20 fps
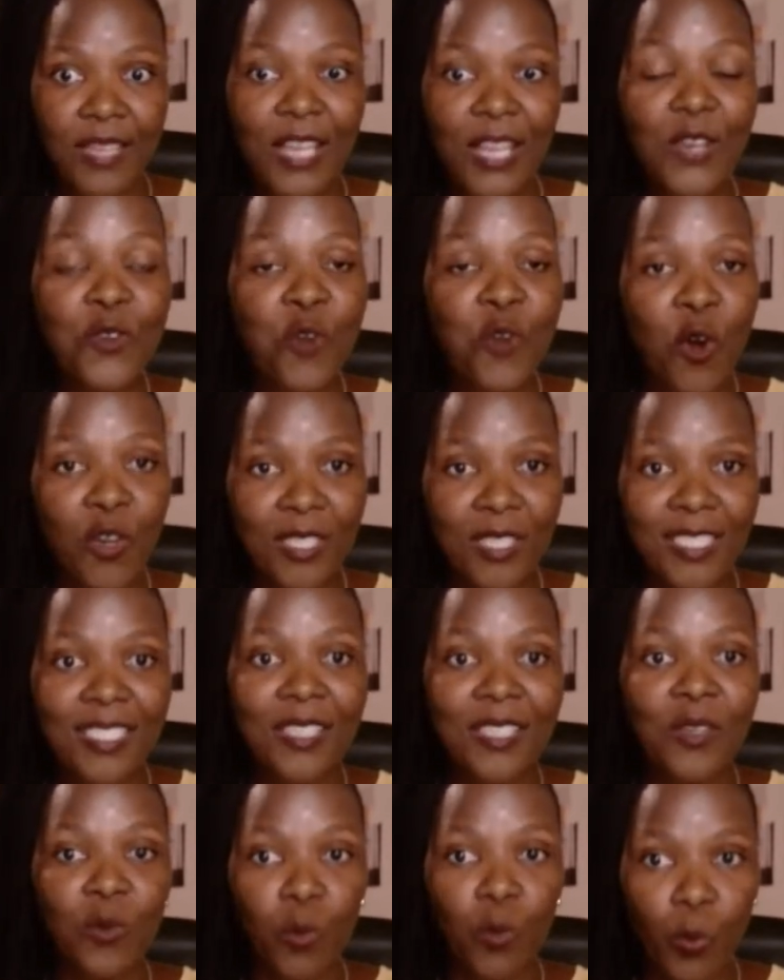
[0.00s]
Not
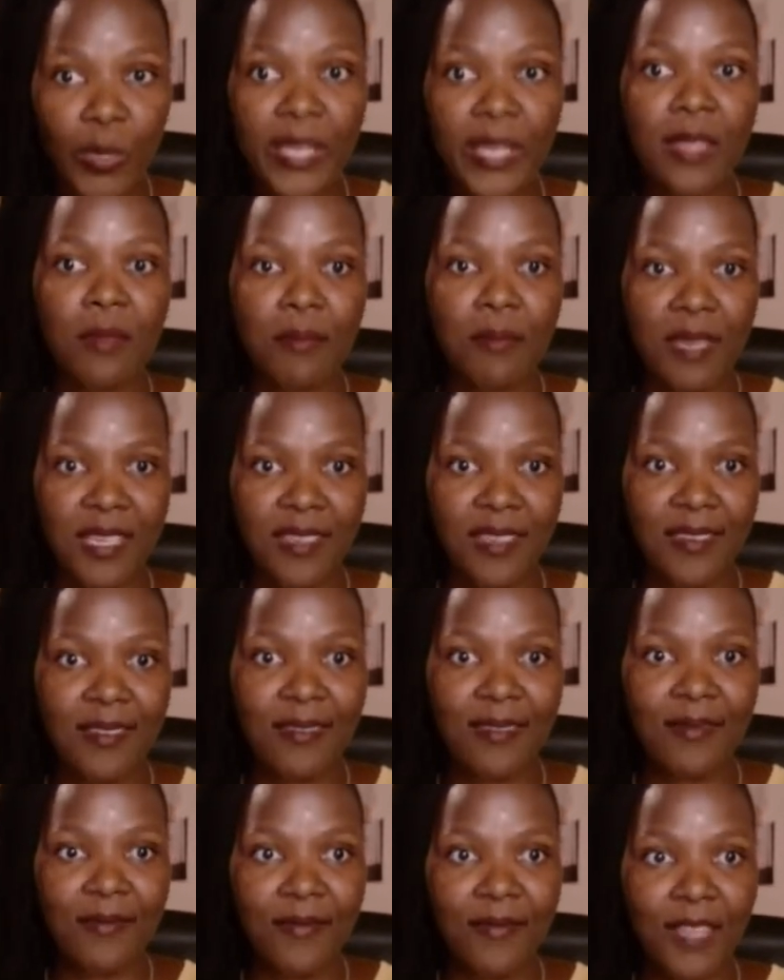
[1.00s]
with me.
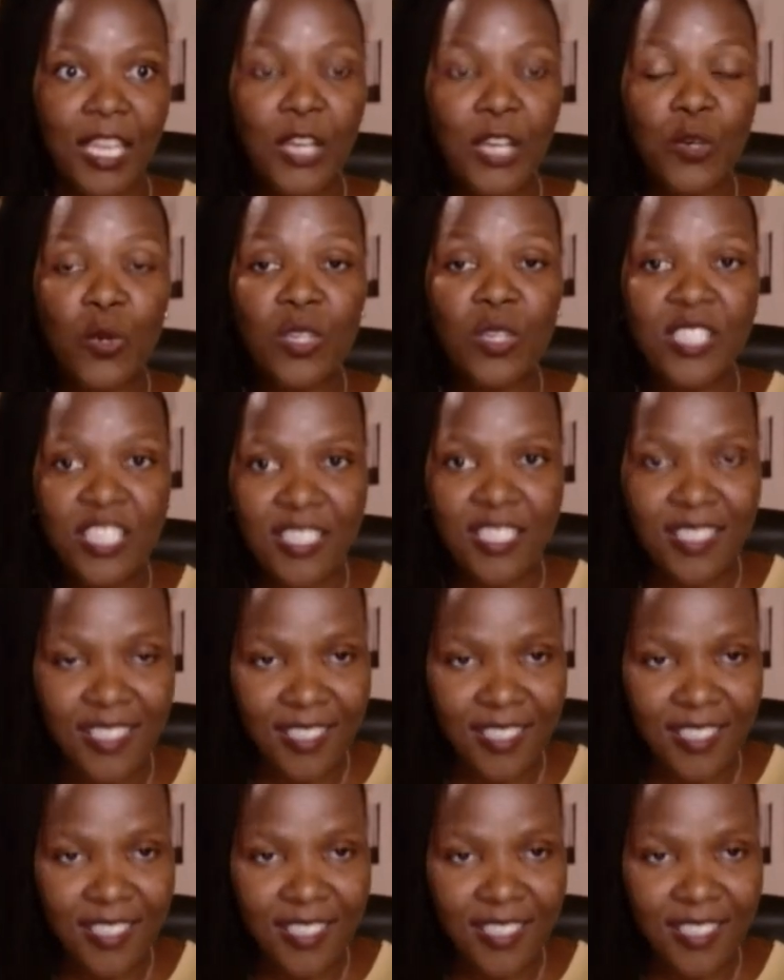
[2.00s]
And not just